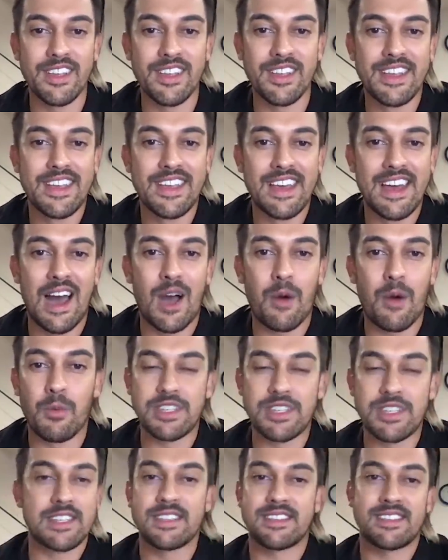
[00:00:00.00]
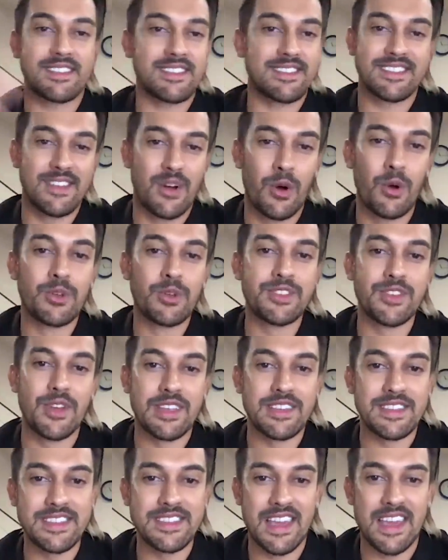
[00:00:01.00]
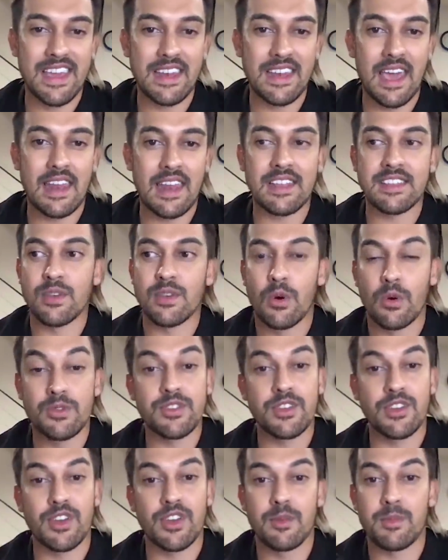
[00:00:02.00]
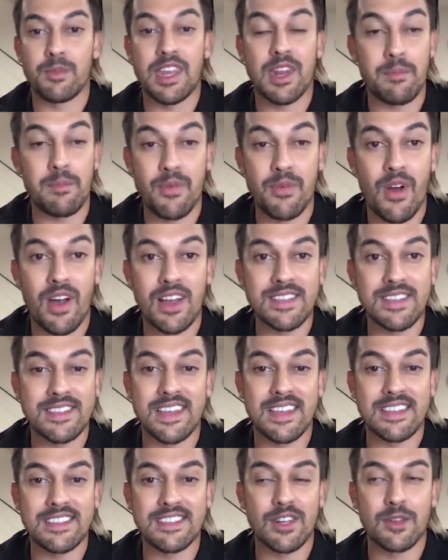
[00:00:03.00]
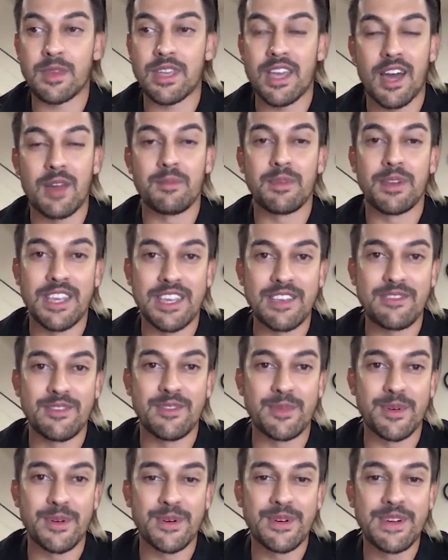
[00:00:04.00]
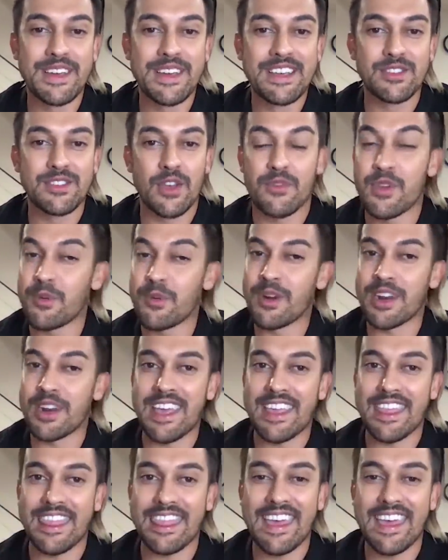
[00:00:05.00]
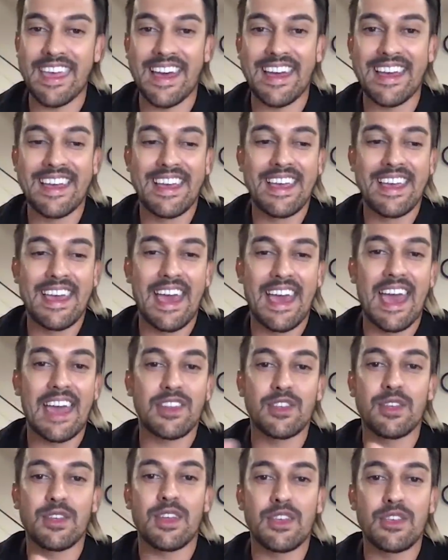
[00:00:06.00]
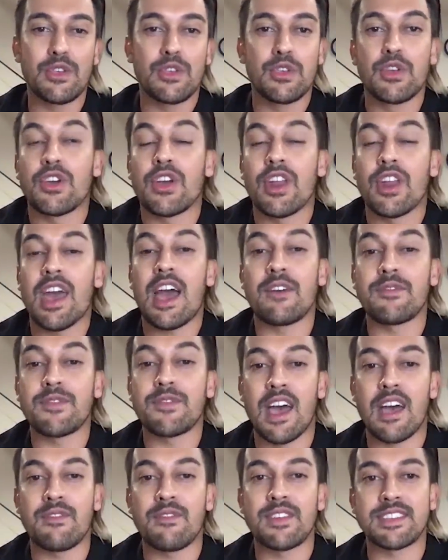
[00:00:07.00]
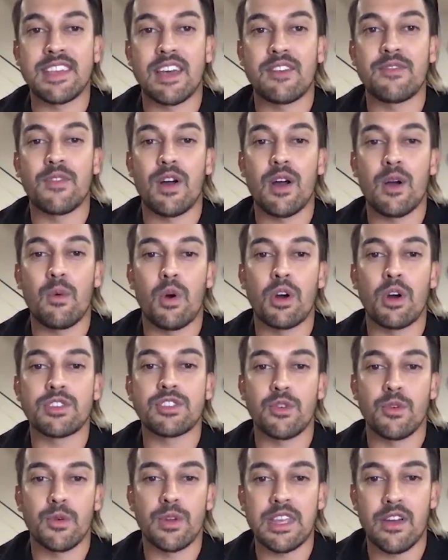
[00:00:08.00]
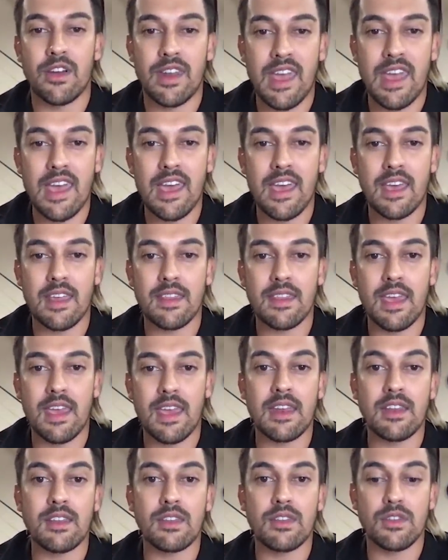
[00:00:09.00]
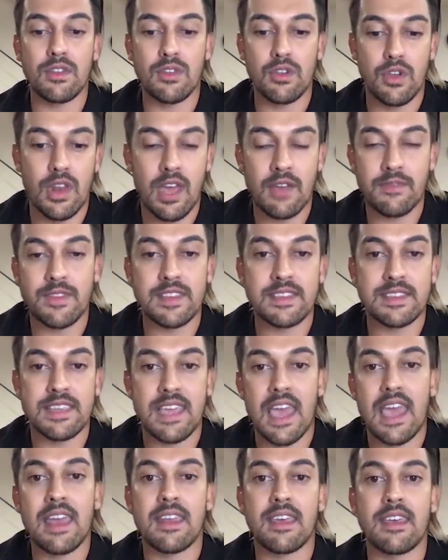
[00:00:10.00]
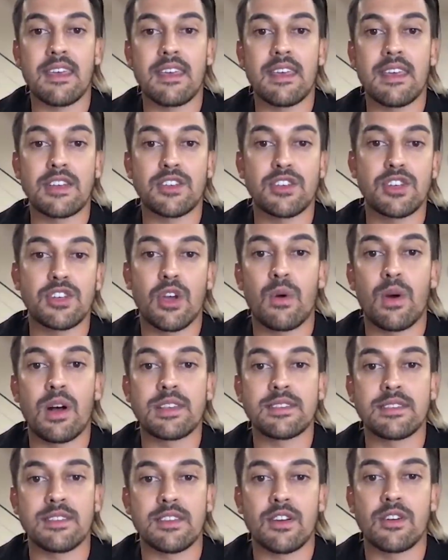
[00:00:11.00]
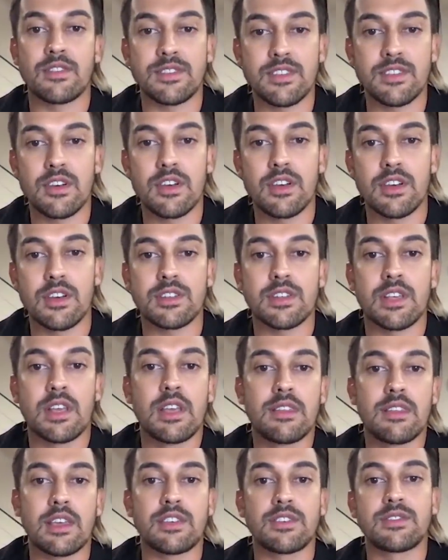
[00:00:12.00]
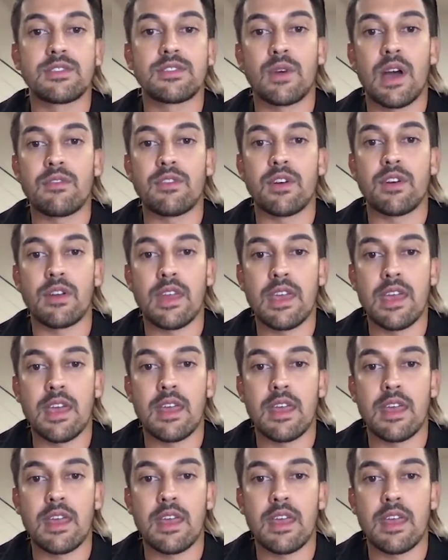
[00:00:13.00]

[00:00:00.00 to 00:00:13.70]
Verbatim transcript: uh, which is also insane. And it's also going to be at a price that's going to be unbelievable. So if you want to get that, and you, you're going to have to have a sapphire watch already on hand, and you're going to have to scan it and show us in the concierge that you still have it on hand.